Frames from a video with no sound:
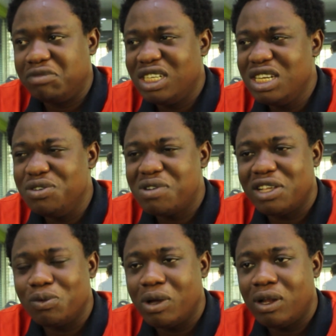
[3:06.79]
They didn't do
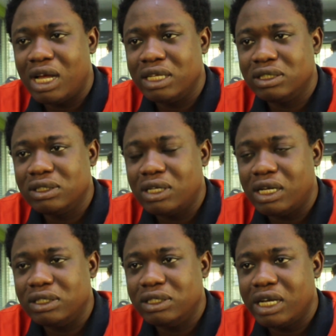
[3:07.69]
as well
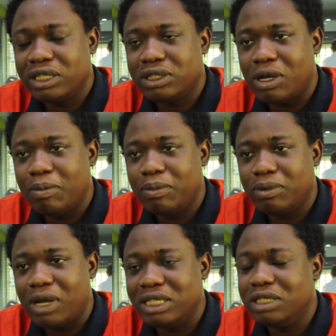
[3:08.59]
as desktop,
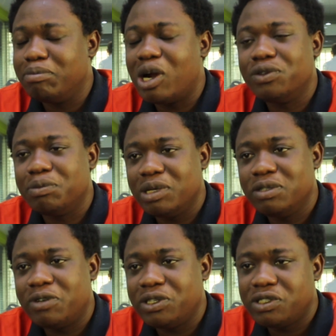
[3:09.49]
as the
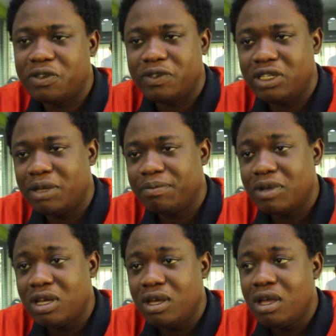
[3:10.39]
browser-based version of the game.
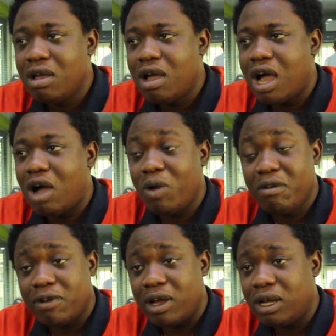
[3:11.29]

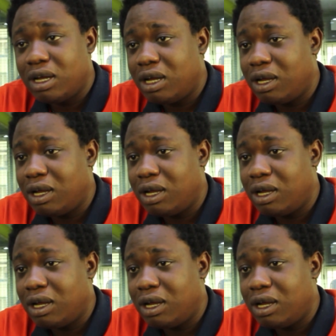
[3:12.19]
However,